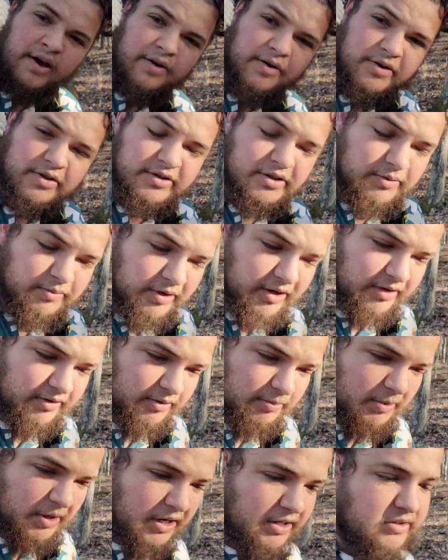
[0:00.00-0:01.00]
we're just gonna make up
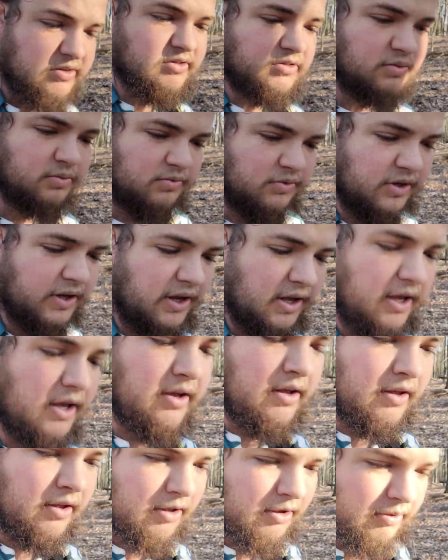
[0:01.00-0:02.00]
the miles
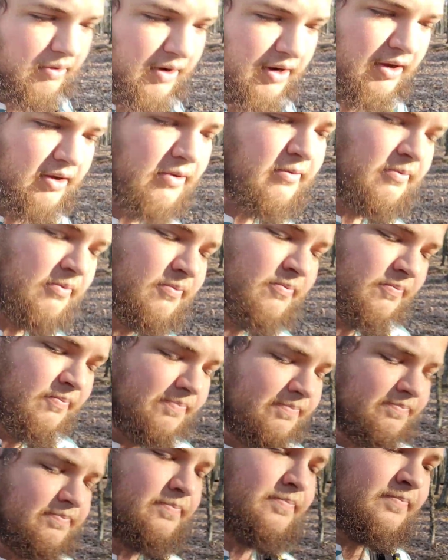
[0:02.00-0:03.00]
today around
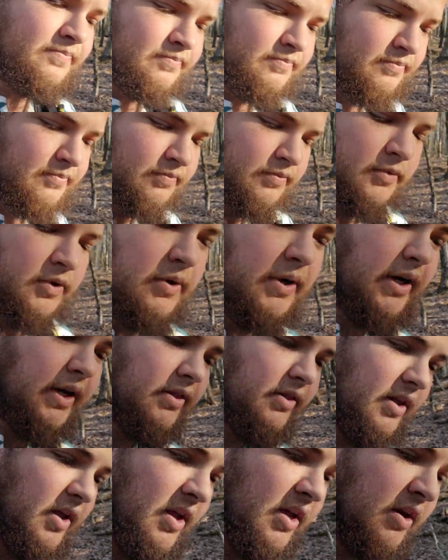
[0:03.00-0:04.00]
and right
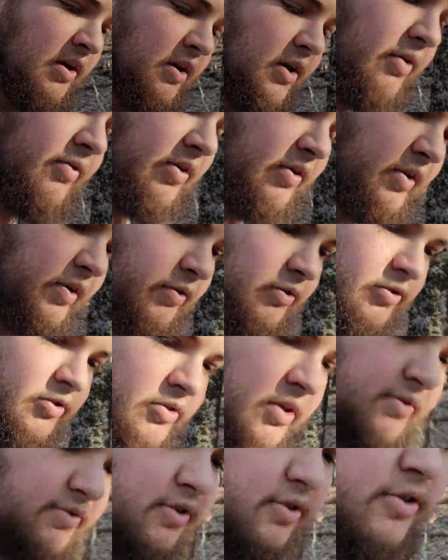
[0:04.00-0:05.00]
at the end of it, I think we'll
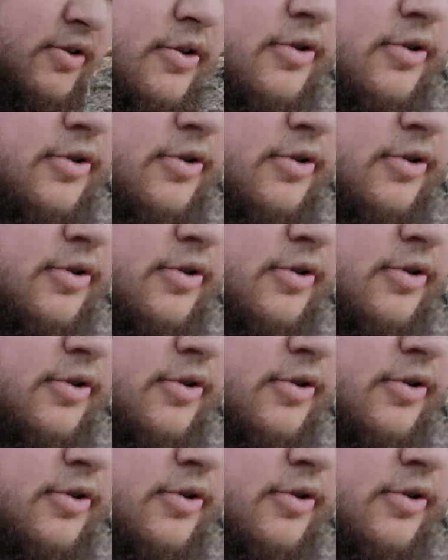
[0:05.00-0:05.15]
just have to